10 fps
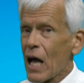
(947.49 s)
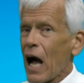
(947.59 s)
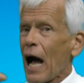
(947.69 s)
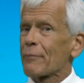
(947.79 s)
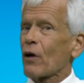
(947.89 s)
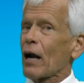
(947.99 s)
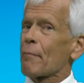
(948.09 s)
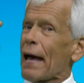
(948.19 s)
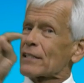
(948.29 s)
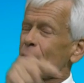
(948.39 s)
I'm trying to
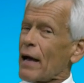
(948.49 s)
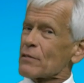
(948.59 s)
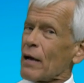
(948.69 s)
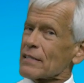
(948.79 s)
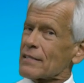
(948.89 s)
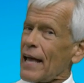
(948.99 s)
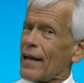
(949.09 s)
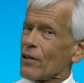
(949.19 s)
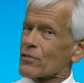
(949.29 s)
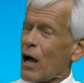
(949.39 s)
maximize my
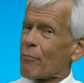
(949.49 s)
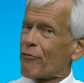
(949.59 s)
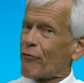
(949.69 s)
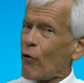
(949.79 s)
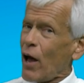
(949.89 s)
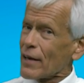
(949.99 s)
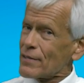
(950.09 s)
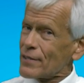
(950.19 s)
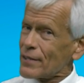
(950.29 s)
sales up front,